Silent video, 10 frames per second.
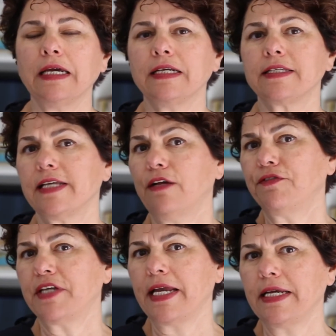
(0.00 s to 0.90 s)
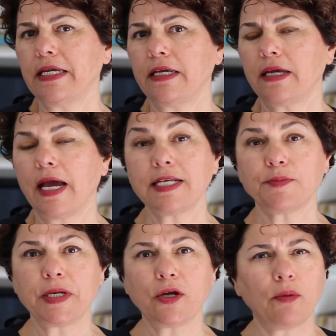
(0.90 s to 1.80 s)
Self-tanning has
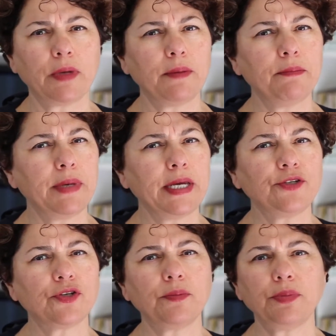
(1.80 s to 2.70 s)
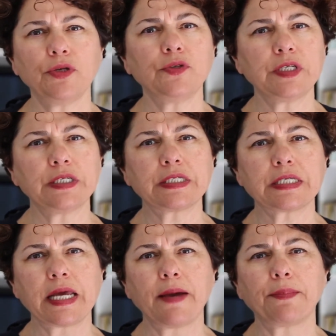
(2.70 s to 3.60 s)
become a major beauty
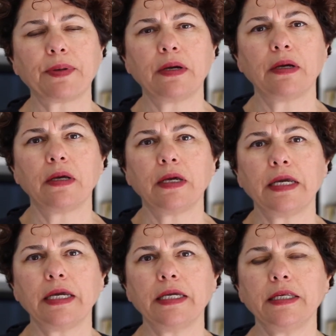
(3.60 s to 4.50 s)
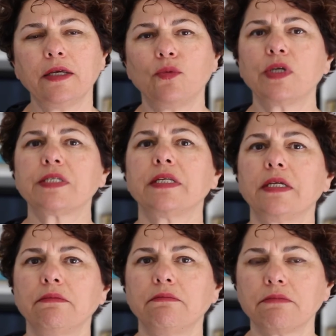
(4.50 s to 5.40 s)
step in the
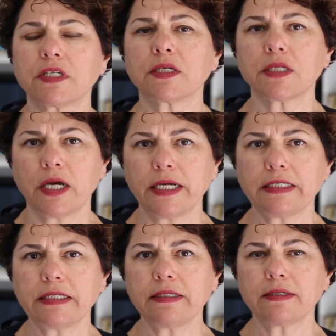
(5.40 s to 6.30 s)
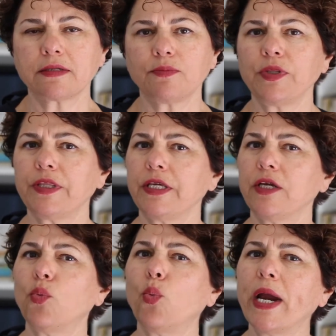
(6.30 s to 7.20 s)
Western societies. With
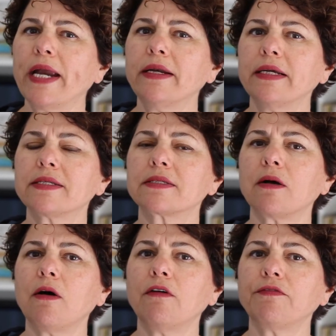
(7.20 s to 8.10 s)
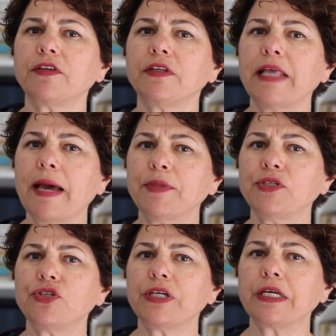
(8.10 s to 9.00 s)
the awareness of the
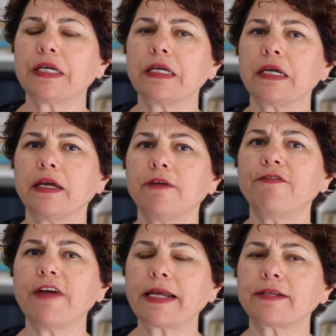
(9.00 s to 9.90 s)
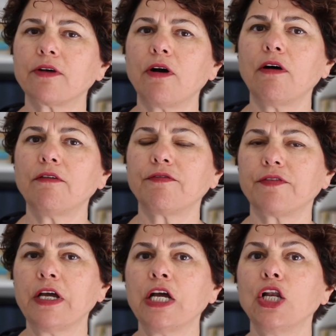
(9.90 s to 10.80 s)
damaging effect of
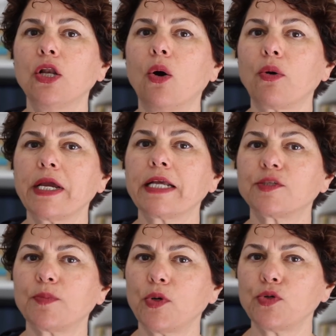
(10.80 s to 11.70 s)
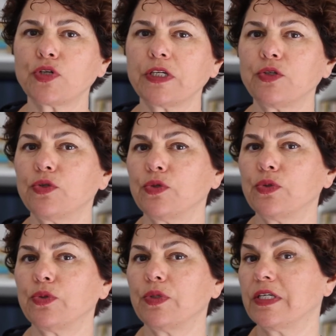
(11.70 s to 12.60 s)
long exposure
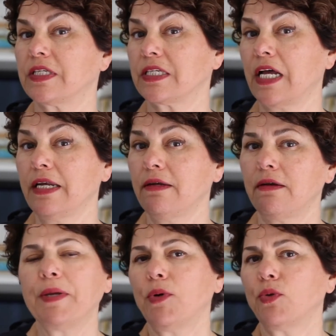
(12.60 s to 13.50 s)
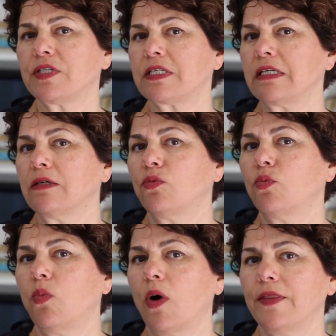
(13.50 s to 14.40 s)
to the sun, people still
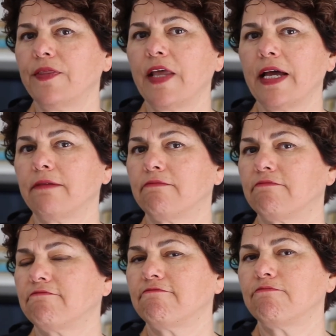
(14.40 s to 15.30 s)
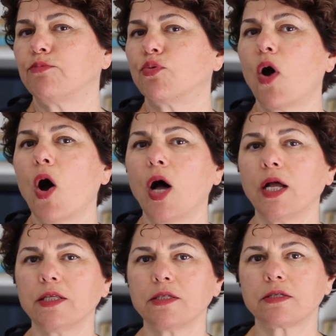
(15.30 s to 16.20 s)
want that
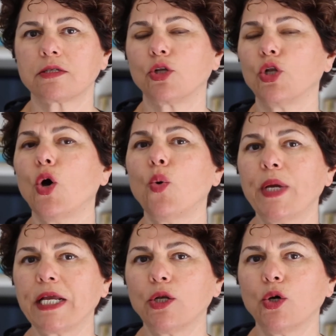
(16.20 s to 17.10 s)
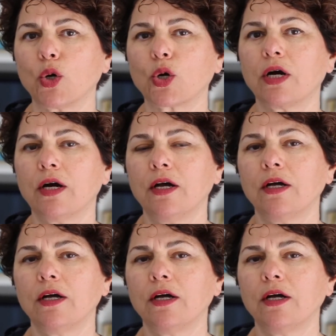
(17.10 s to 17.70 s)
bronze glowing look.